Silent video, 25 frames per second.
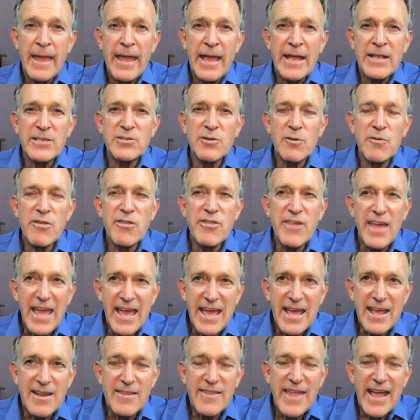And so
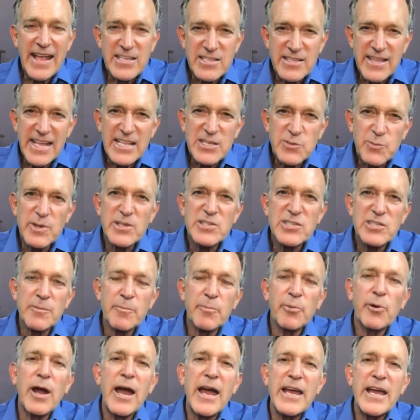then that, that's when
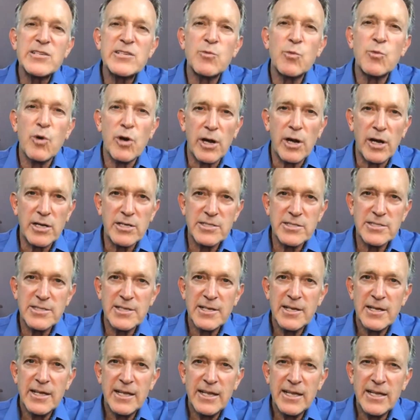surprise works
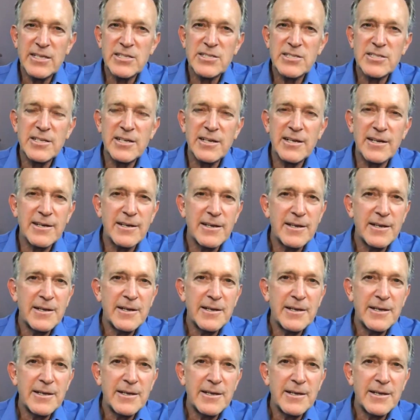is to